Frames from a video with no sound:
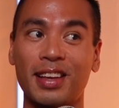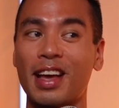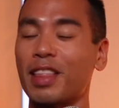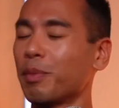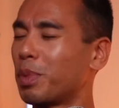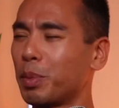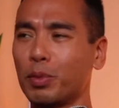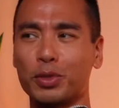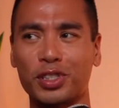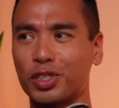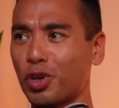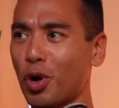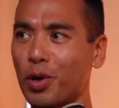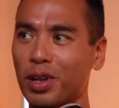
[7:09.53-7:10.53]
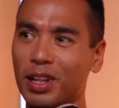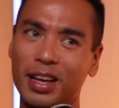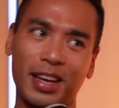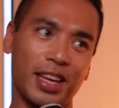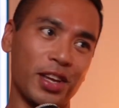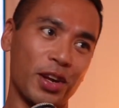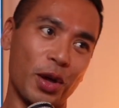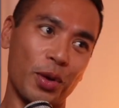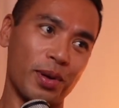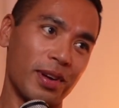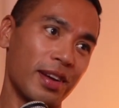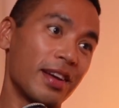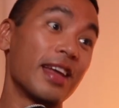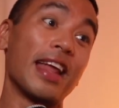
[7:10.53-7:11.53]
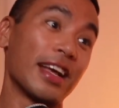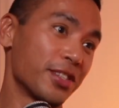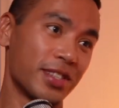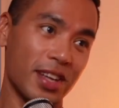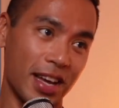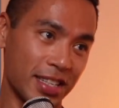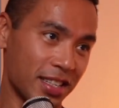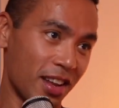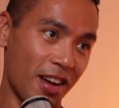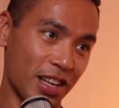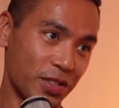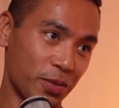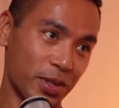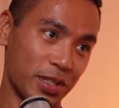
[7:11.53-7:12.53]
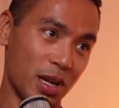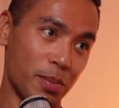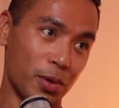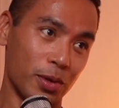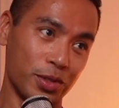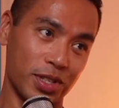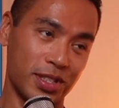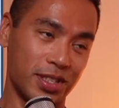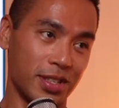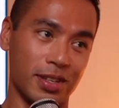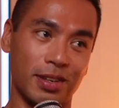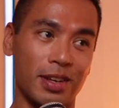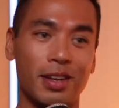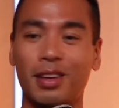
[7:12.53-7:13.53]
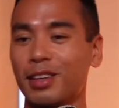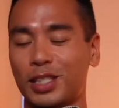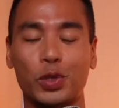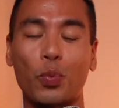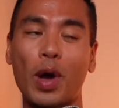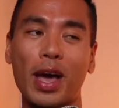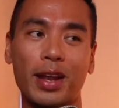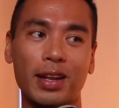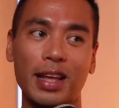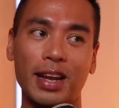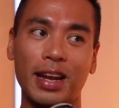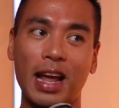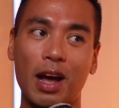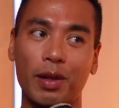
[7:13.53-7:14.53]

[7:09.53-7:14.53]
I think people just go to like, an exercise class, for example, just to sweat and let it out.